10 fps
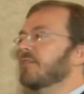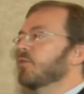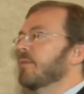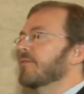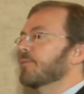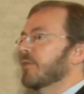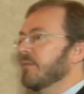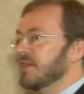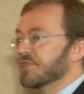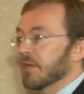it to them as a
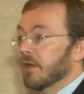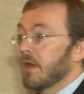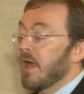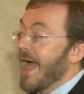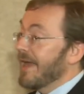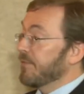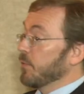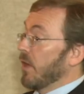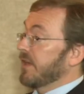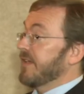permission. And if
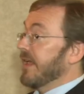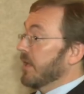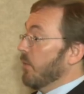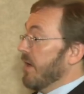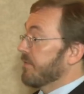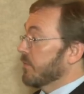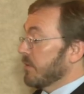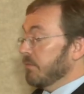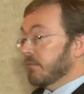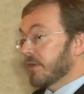we want to take it away from
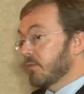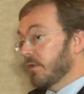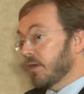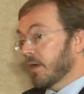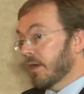them, then we